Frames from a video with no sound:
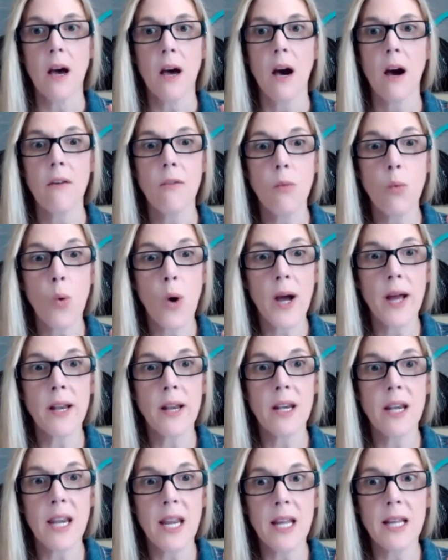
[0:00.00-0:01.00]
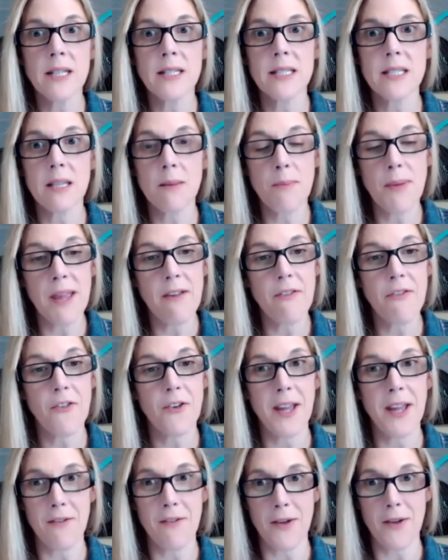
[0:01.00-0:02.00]
of what needs to be
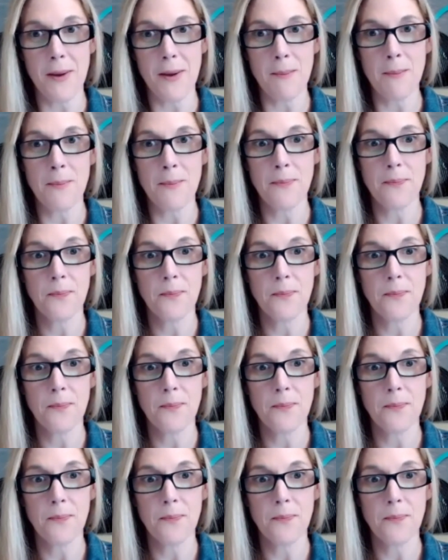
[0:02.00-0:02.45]
forgiven